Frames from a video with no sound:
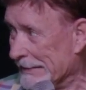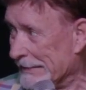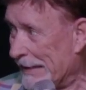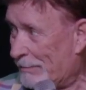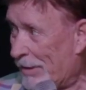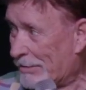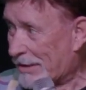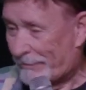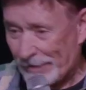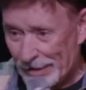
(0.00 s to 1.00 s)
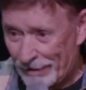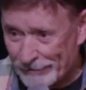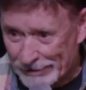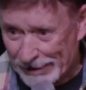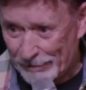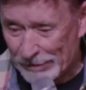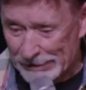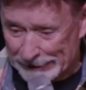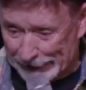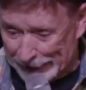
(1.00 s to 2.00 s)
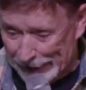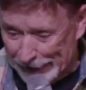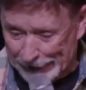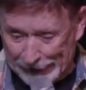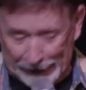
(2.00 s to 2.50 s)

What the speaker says: That ball just fell off the table. It's a clink.